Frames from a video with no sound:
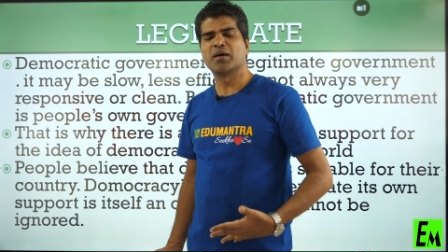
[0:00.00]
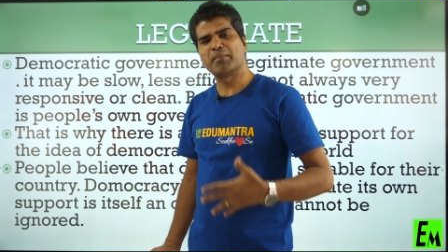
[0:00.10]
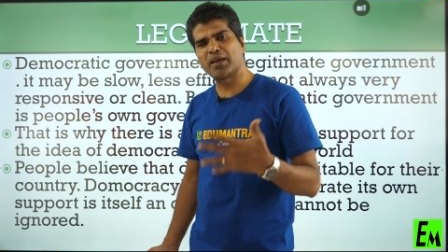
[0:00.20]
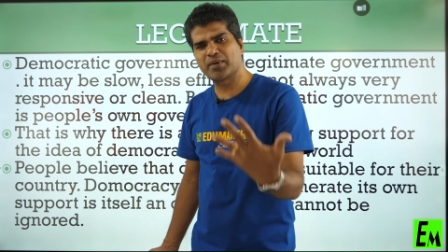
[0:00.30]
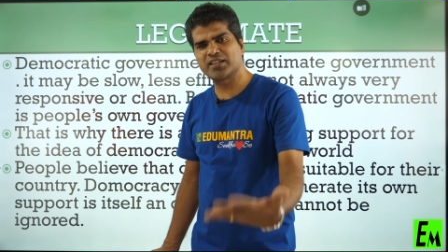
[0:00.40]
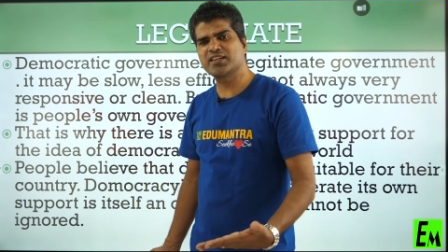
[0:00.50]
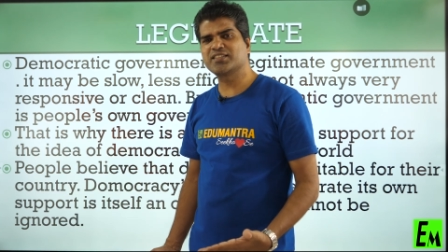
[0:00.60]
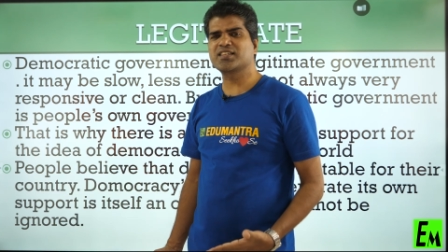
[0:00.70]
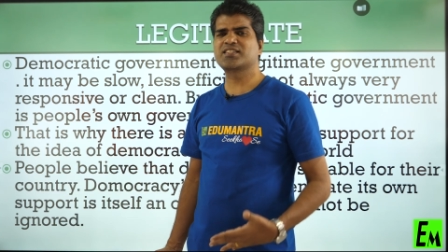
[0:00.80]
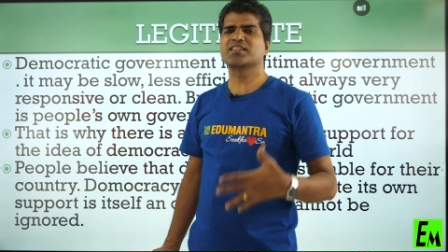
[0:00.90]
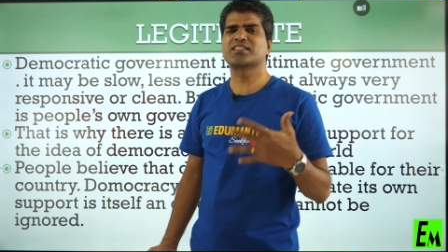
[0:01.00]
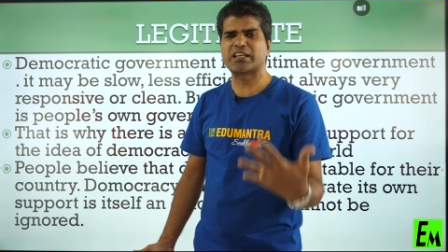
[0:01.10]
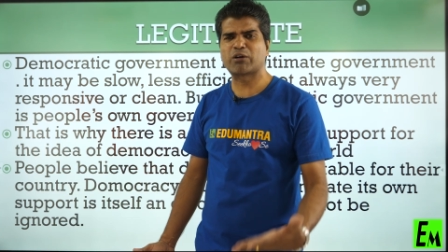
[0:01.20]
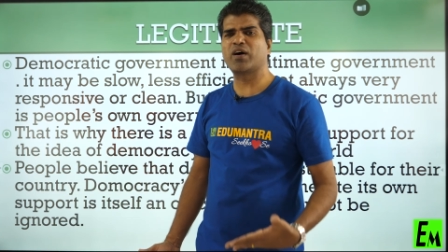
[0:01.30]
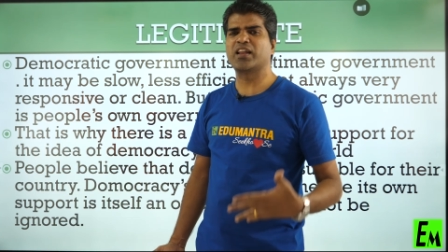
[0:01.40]
Maybe the justice,
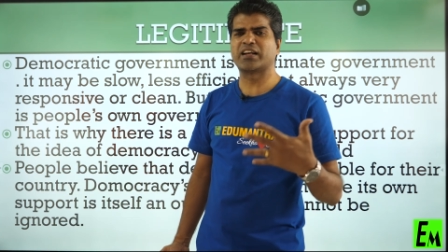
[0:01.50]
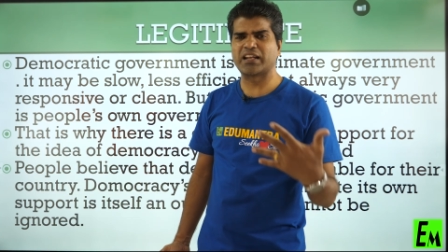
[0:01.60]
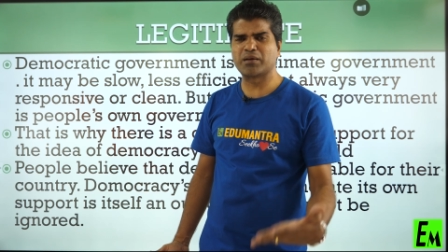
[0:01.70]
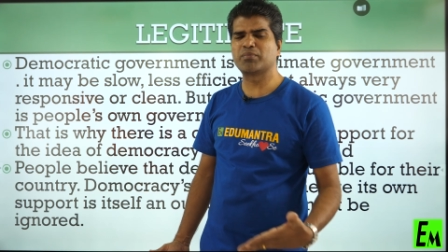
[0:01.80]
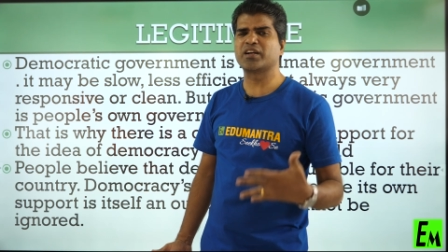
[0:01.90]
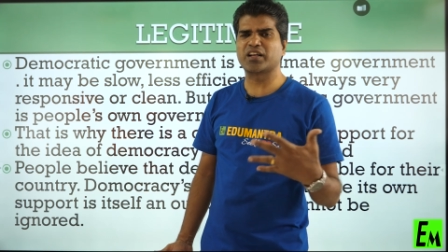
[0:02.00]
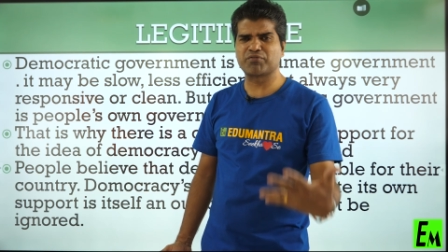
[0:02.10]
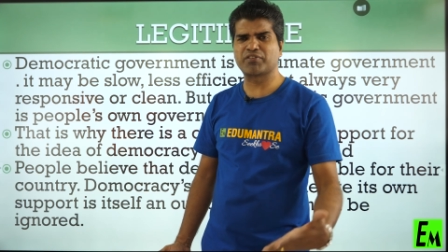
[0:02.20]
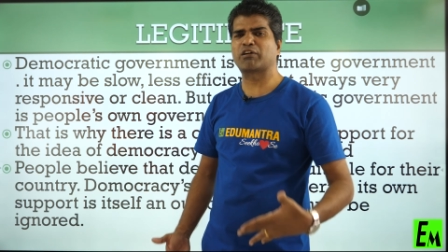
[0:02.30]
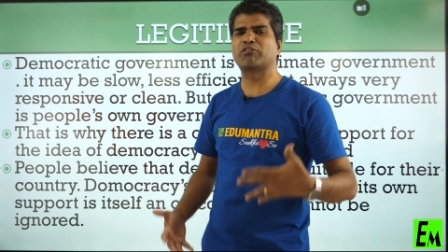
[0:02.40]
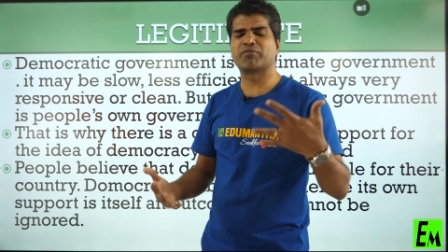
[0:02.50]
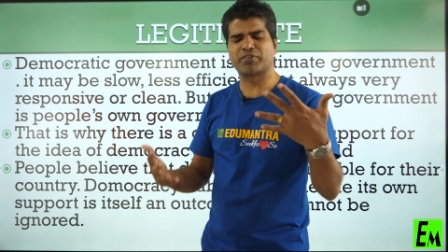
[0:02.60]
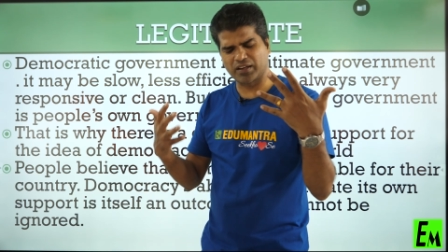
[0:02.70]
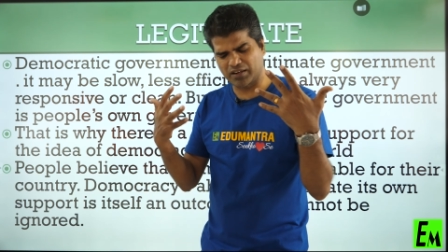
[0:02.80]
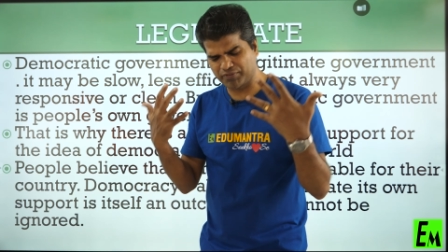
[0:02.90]
equality, liberty,
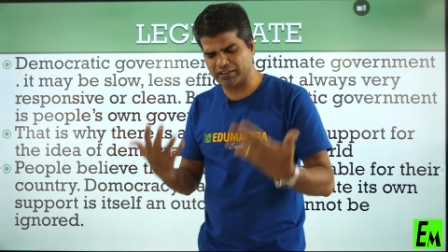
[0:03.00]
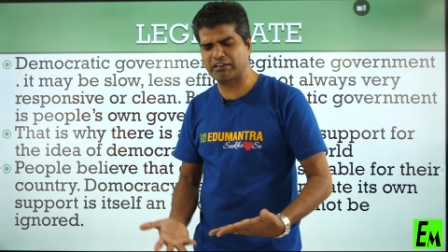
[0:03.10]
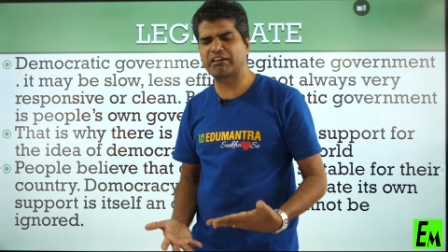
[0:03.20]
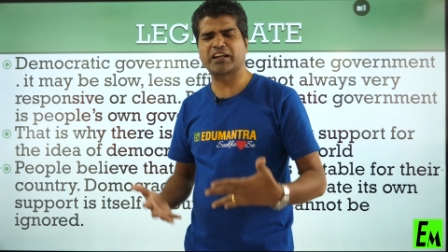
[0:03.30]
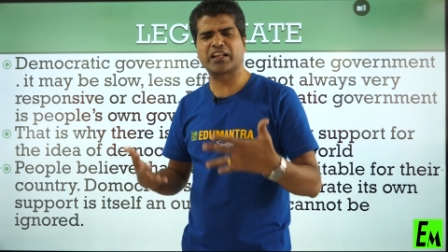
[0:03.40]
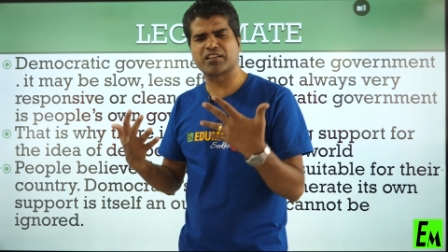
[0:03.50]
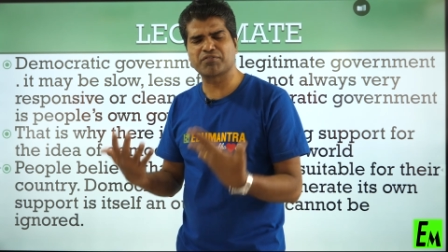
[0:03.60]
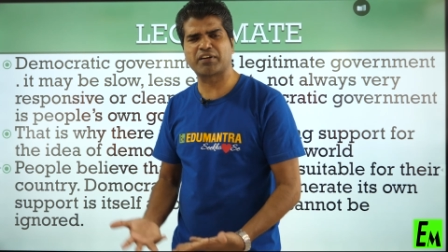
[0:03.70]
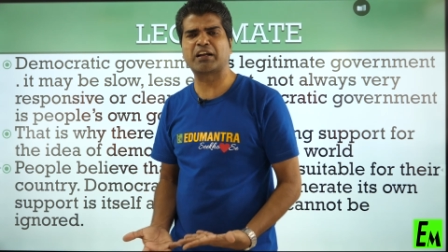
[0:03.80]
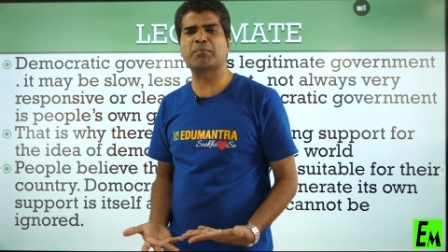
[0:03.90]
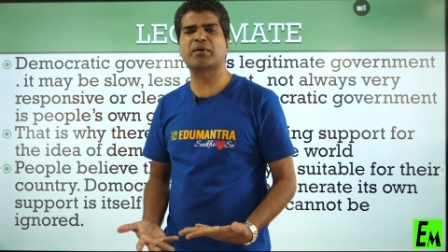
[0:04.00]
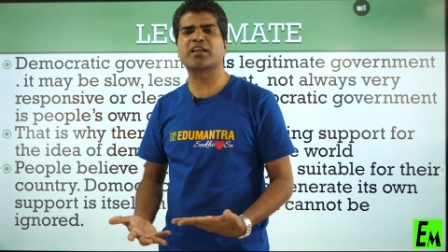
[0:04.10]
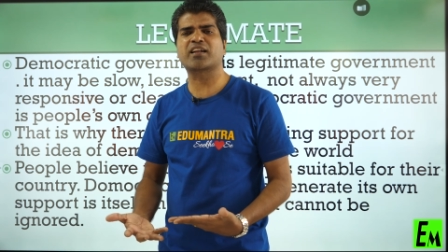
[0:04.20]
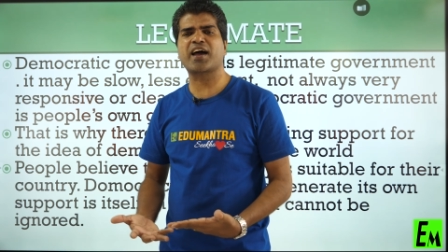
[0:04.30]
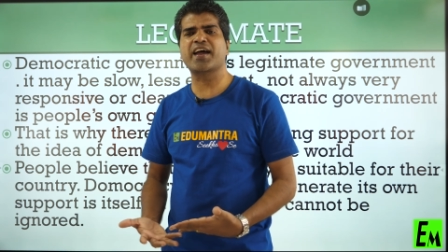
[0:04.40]
fraternity, the
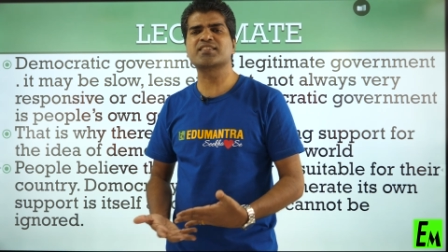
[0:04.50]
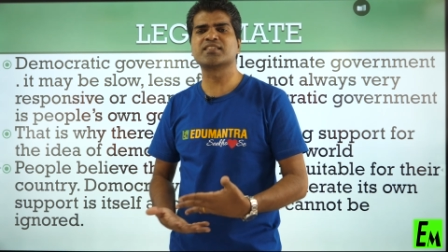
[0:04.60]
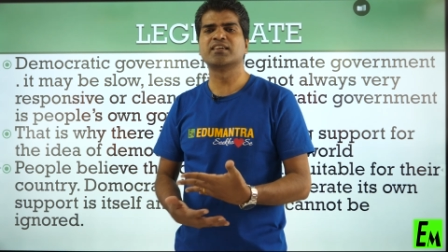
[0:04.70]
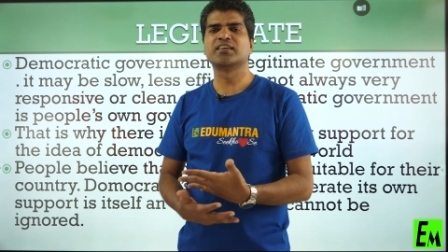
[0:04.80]
fundamental rights.